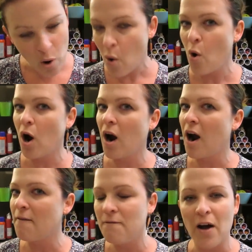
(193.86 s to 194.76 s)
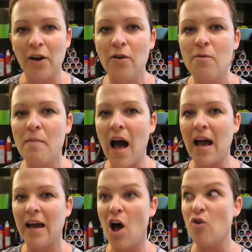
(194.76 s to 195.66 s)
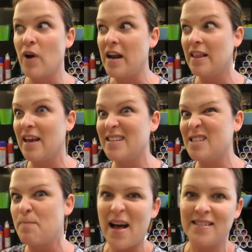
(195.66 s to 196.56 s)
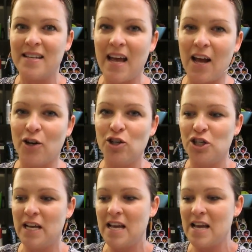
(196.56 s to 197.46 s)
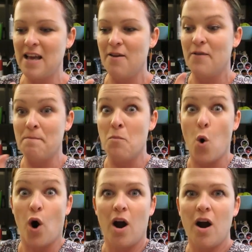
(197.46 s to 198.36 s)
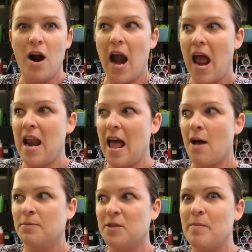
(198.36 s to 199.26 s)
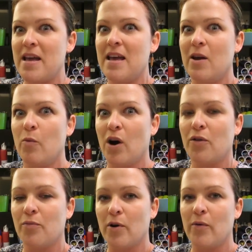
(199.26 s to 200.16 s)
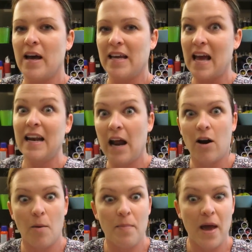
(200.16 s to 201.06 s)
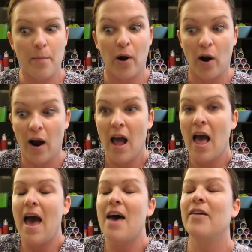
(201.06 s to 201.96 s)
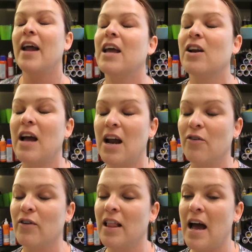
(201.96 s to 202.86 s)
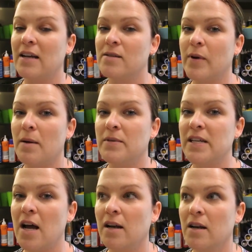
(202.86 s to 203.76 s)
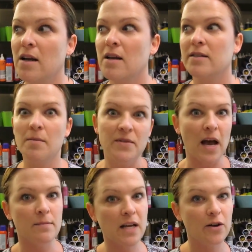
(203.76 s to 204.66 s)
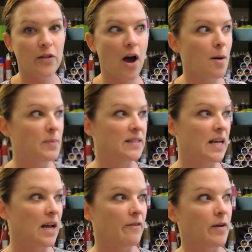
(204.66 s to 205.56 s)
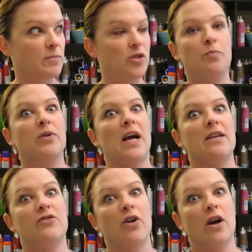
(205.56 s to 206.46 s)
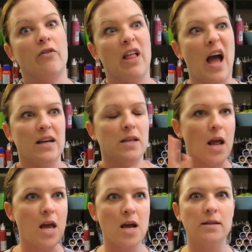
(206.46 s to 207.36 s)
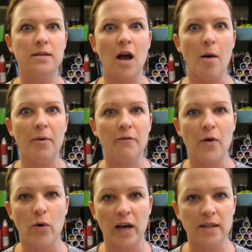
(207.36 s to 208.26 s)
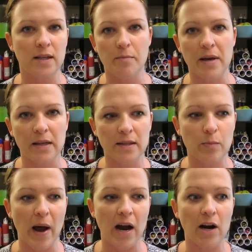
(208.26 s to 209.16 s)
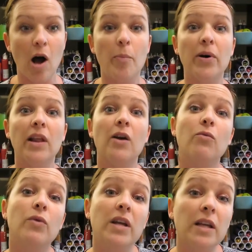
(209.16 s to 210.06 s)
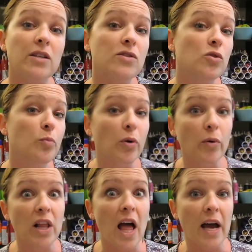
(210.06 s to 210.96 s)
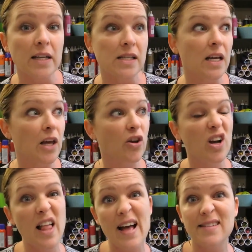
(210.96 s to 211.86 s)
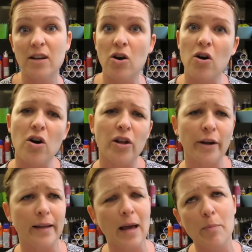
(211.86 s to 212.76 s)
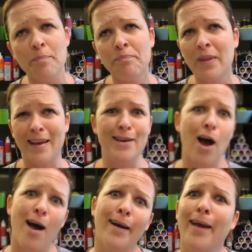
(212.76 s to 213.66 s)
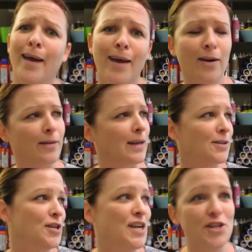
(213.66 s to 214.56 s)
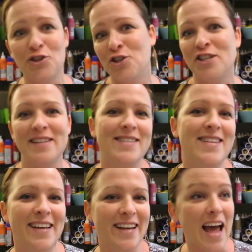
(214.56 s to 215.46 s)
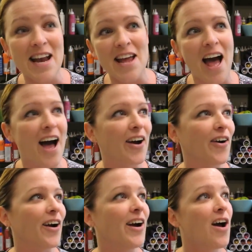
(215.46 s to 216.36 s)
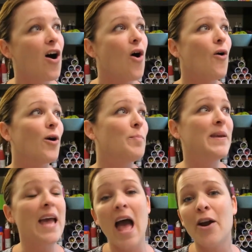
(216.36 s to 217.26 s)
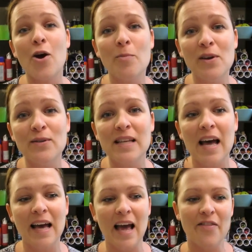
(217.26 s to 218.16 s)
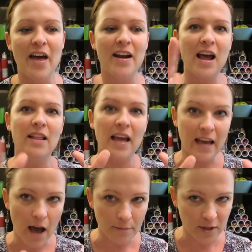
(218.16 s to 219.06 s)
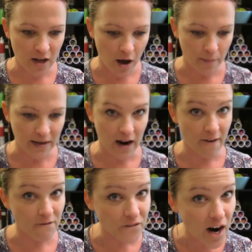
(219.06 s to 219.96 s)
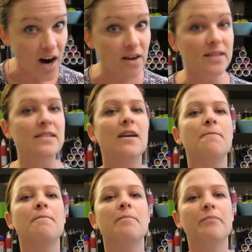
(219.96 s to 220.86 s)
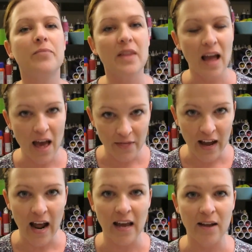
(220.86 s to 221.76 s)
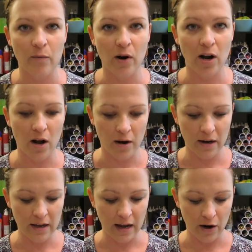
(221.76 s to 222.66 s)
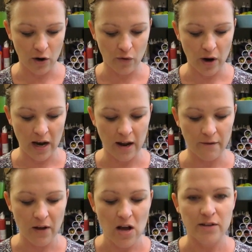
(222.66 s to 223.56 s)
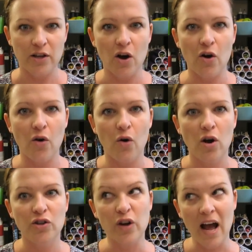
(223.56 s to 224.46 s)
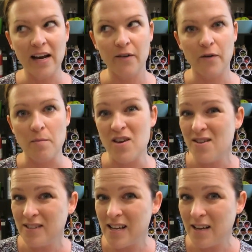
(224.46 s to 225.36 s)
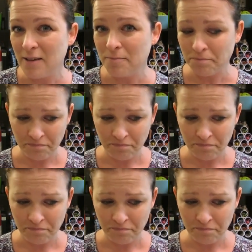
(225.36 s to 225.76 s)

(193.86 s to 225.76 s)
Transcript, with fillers: pour or funnel my already like spastic energy even more and it helps me work through it, get it out on paper, and then I can kind of relax when I'm done. Sometimes I do the opposite. if I'm super high strung and relaxed and I can't stop and focus and be inspired, I'll put like really super relaxing, either classical or like Yanni or like cheesy yeah, or, or piano music. And then it like helps calm me down first and then I can work on getting creative. So try different music